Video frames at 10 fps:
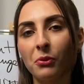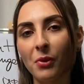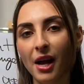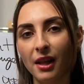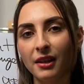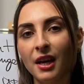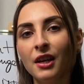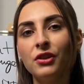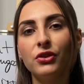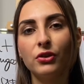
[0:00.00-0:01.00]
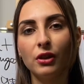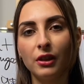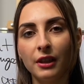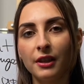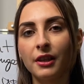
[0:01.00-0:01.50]
well to
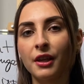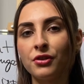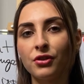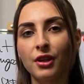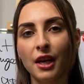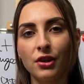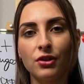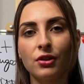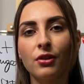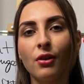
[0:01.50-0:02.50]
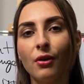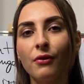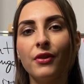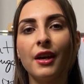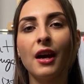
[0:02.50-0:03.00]
learn the conjugation
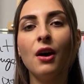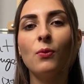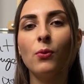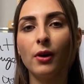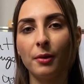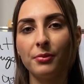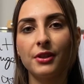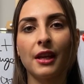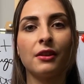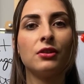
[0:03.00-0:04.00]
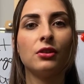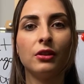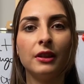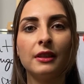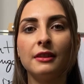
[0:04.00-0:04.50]
of the verbs and to
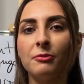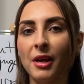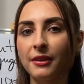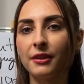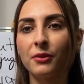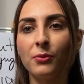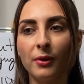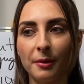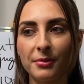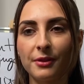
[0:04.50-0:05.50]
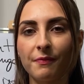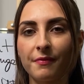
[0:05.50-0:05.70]
learn these basic verbs